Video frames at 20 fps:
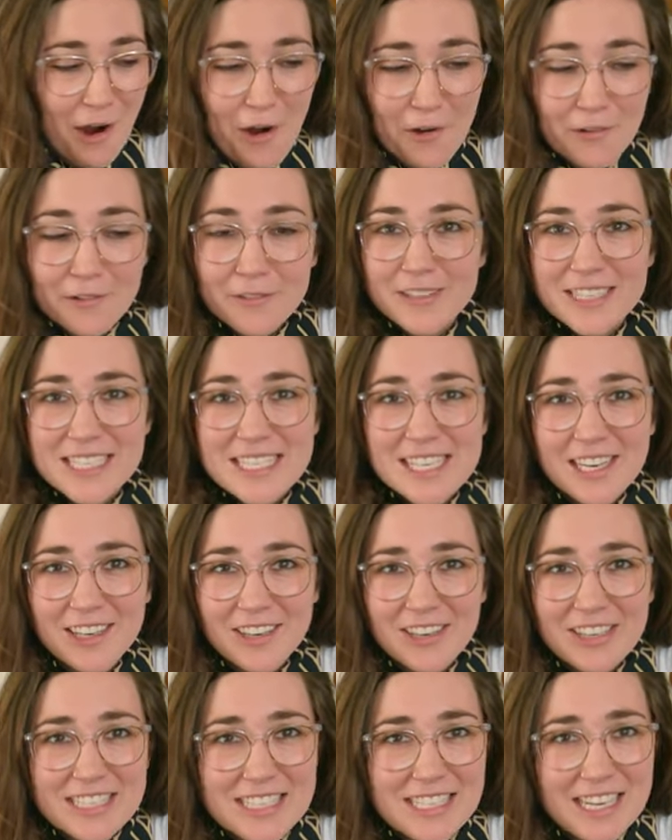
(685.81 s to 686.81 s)
All of this
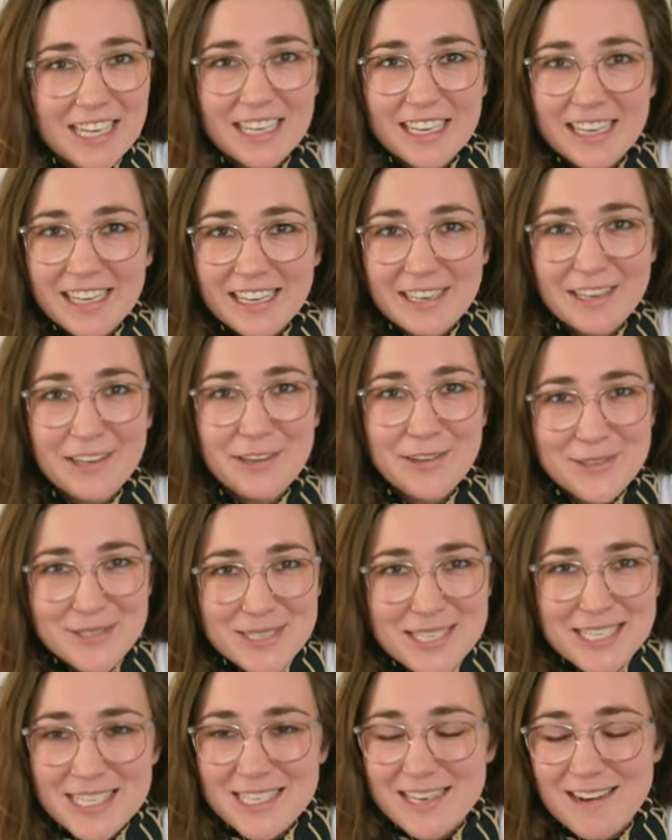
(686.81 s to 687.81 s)
gear is gonna get
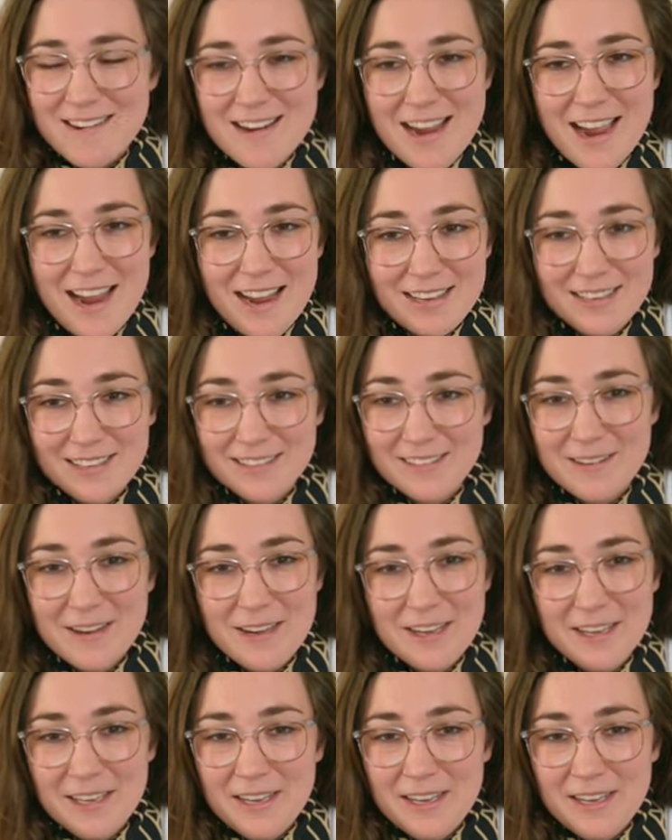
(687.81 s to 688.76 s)
used and